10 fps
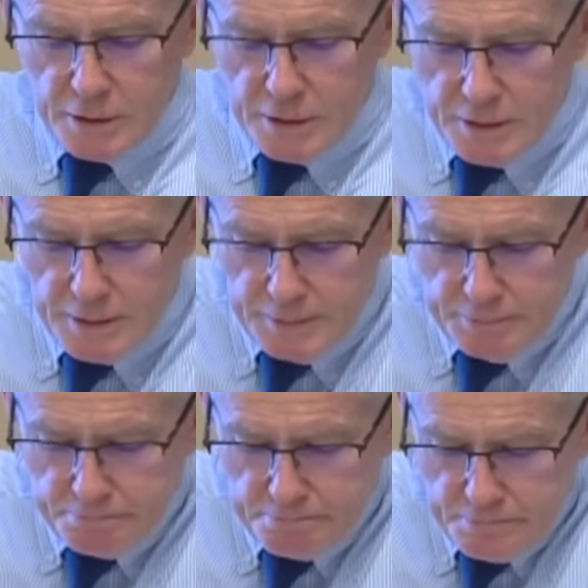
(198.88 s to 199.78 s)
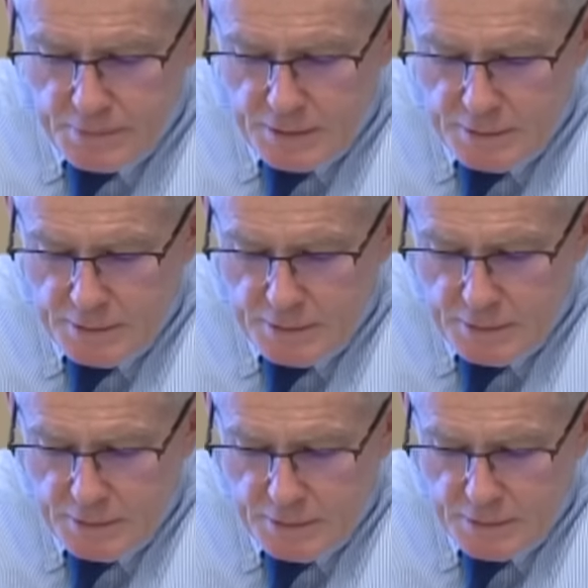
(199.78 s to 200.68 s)

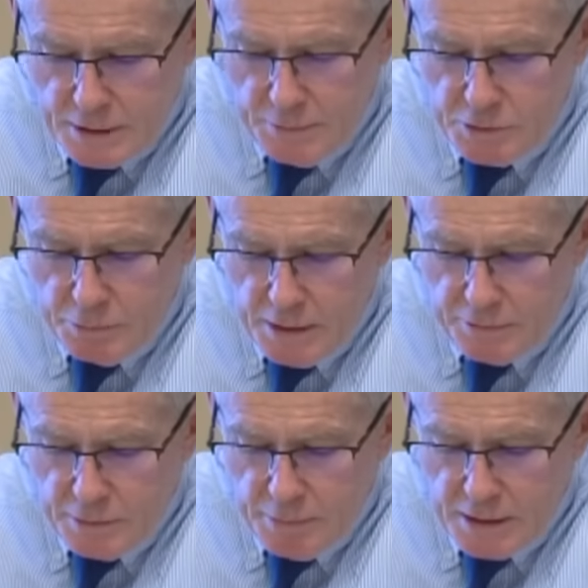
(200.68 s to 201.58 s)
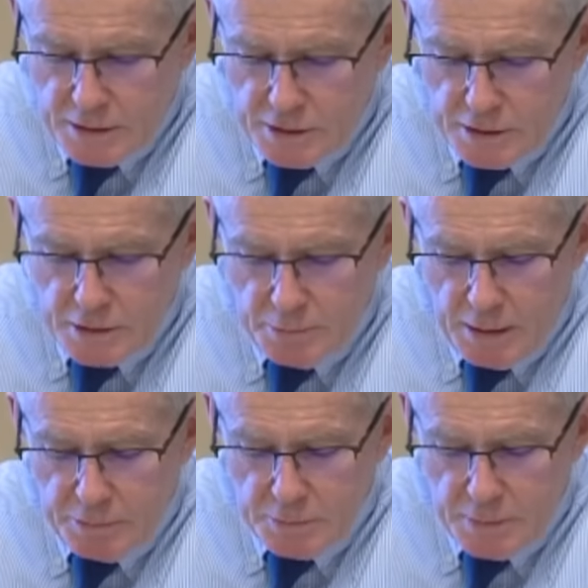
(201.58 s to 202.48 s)
It seems that we have some agencies and
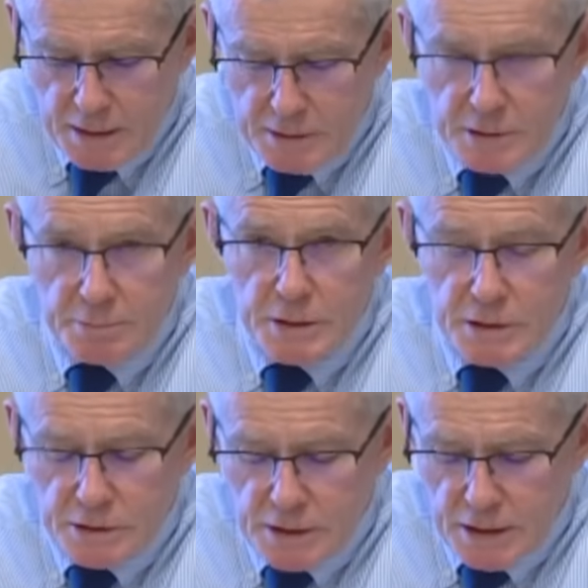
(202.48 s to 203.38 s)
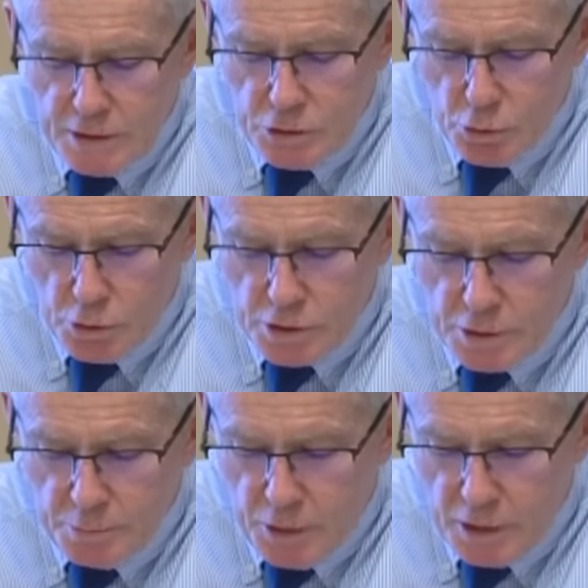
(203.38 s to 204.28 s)
departments making submissions that endorse
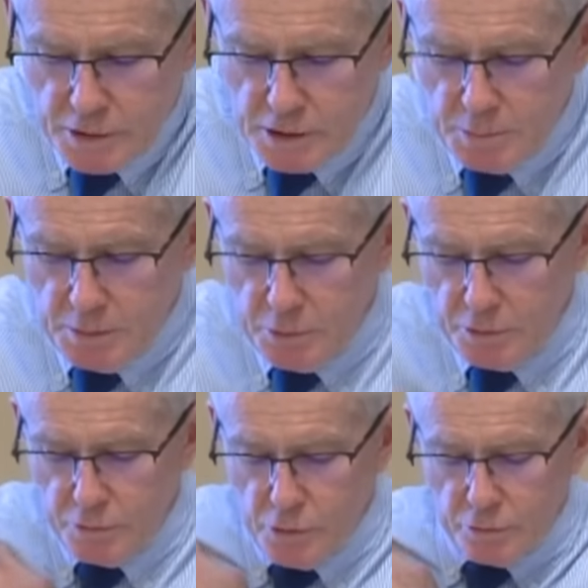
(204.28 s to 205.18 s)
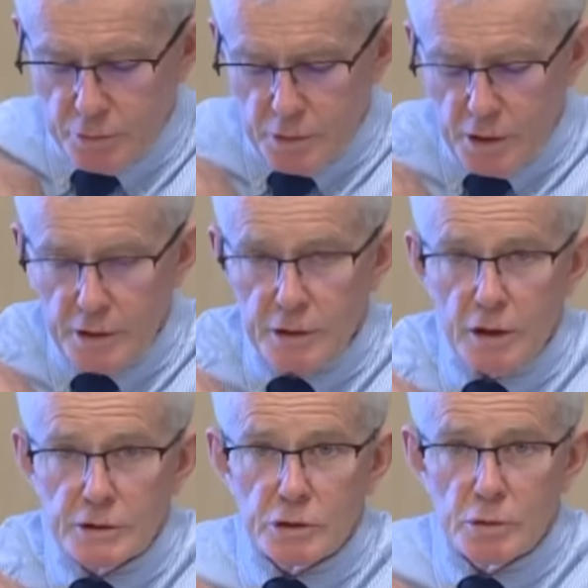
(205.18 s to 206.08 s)
the policies being put forward from an
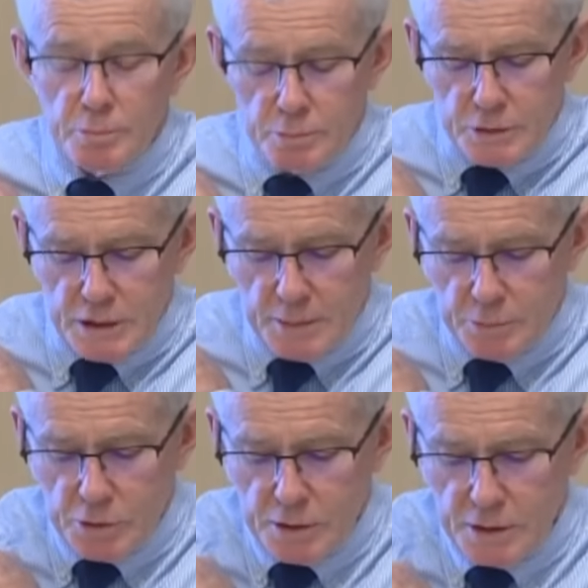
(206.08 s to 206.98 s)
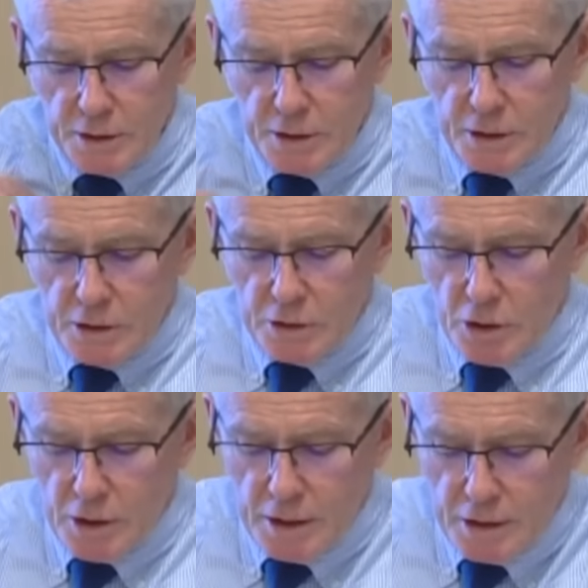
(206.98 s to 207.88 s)
ideological standpoint,
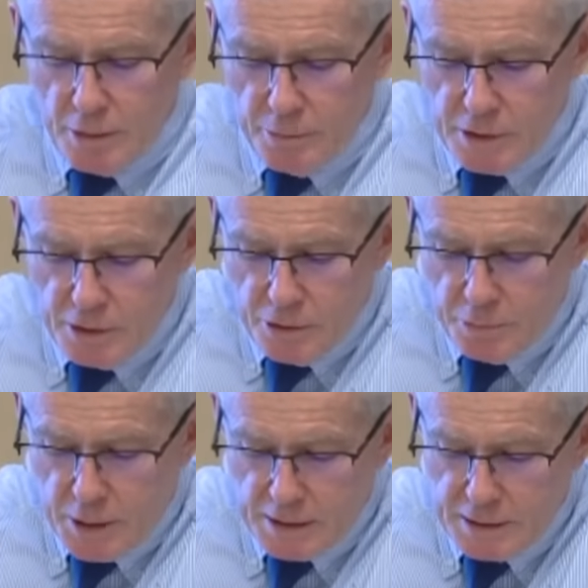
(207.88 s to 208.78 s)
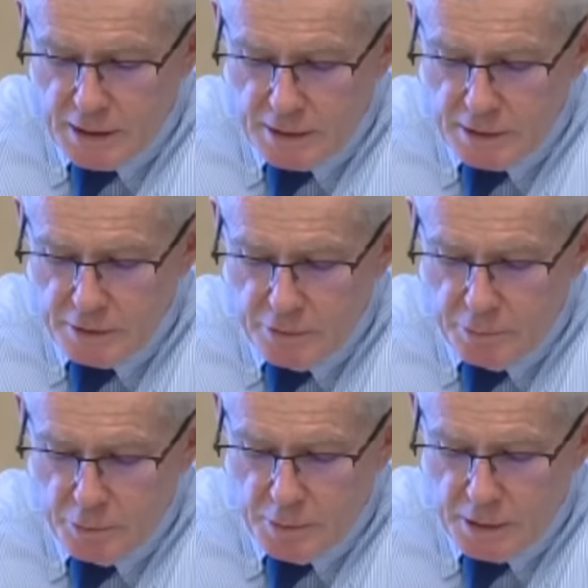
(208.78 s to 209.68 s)
not only commenting on the practicalities of
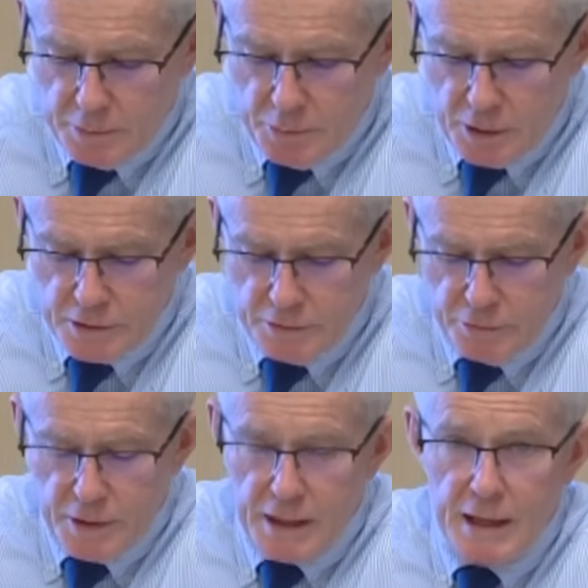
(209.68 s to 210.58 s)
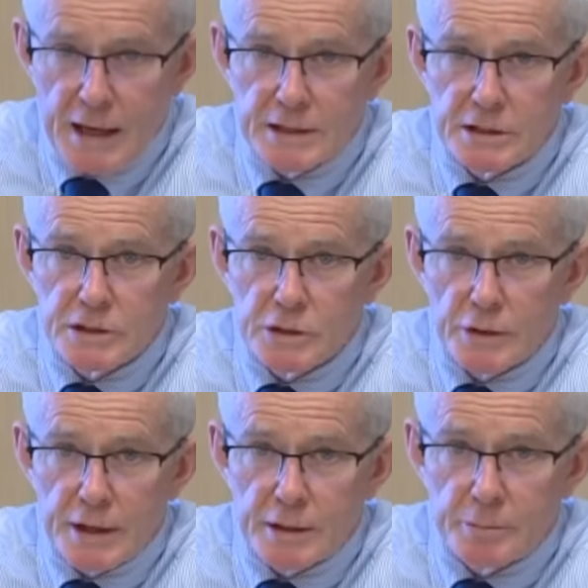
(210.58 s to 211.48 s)
implementing the policy for that agency or
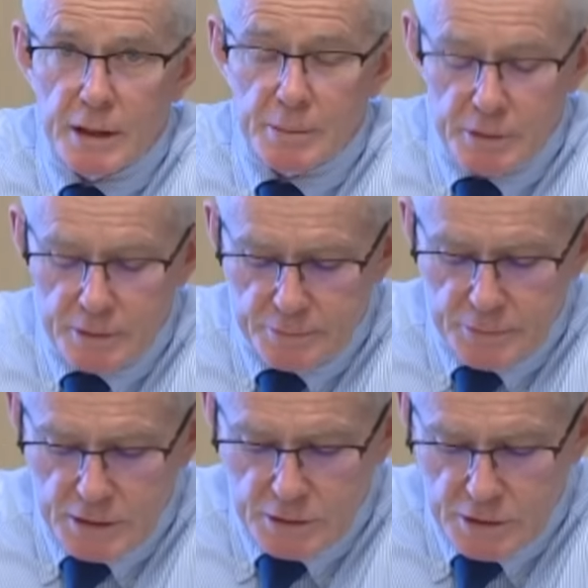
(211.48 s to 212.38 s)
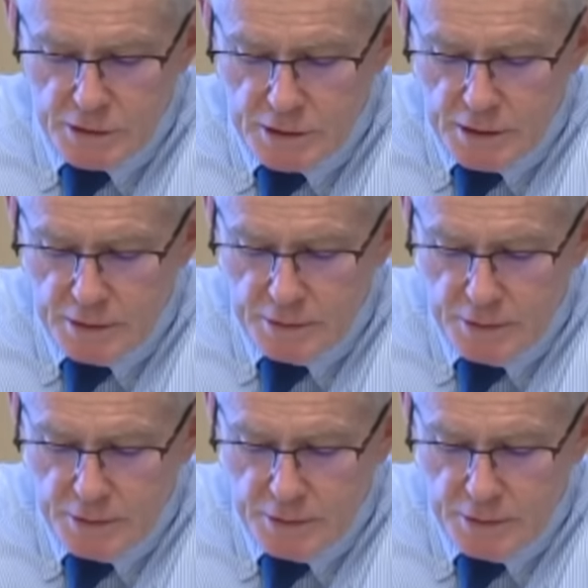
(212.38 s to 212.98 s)
that department, as I just said.